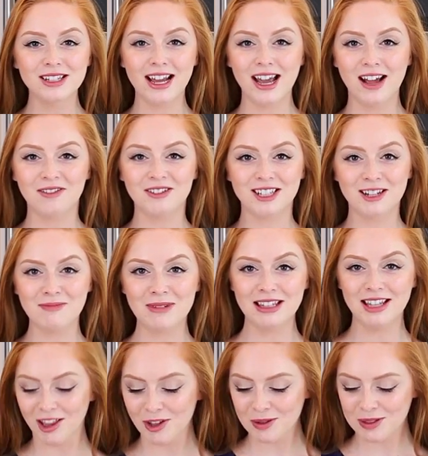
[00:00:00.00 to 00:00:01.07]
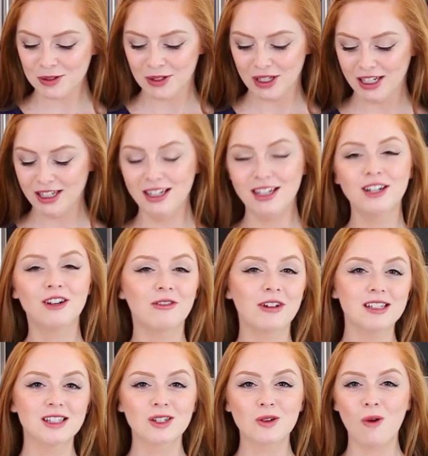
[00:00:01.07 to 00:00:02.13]
I have some yellow zucchini,
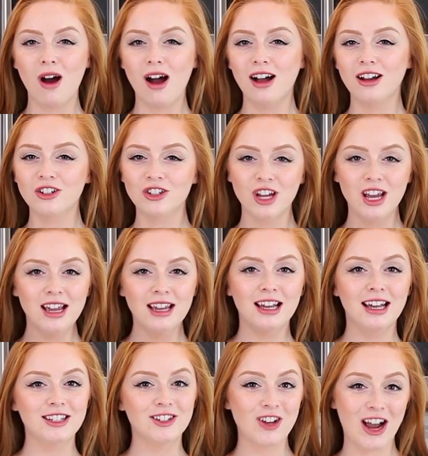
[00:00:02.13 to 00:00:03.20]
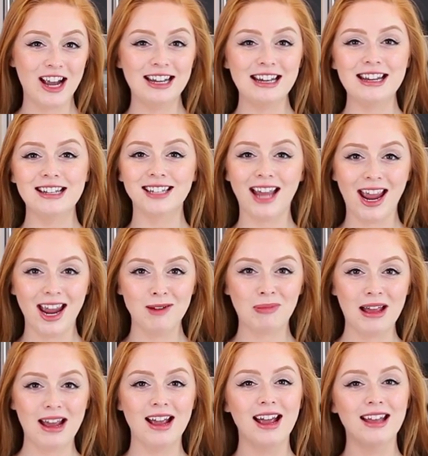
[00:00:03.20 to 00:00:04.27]
green squash, and Chinese eggplant.